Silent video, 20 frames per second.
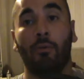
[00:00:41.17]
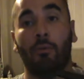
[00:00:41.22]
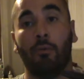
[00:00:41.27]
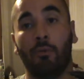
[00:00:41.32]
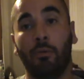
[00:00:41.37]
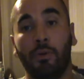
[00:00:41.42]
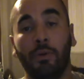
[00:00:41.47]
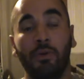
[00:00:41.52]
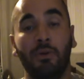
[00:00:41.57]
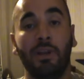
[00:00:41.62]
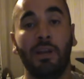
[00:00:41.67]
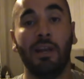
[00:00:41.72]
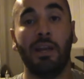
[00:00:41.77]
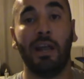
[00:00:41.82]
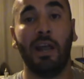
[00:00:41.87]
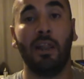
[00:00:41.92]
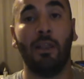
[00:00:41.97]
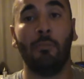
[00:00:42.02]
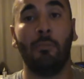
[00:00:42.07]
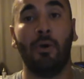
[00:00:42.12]
when you get it
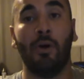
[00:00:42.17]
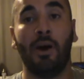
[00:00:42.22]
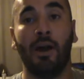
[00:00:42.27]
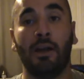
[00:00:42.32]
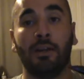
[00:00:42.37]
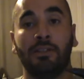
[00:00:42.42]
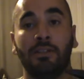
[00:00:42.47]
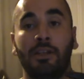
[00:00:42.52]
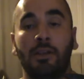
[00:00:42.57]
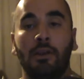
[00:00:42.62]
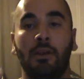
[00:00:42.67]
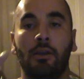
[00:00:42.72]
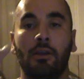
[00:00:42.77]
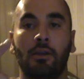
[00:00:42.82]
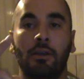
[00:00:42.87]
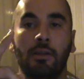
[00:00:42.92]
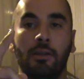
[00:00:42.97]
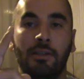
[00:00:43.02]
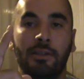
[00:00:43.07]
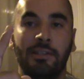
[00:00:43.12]
out of the box.
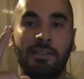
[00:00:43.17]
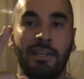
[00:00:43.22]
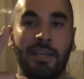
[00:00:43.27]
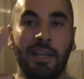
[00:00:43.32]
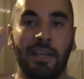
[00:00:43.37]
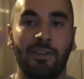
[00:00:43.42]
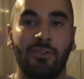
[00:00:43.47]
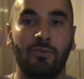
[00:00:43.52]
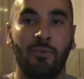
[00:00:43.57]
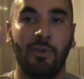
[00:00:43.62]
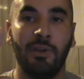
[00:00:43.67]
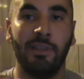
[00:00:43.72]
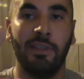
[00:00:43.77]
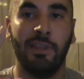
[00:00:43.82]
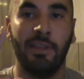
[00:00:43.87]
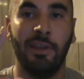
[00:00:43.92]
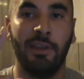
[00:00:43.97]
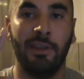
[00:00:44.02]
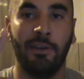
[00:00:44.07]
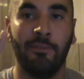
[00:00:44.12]
Sand's one
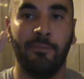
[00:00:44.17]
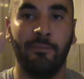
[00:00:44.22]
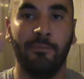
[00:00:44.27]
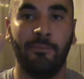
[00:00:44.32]
thing.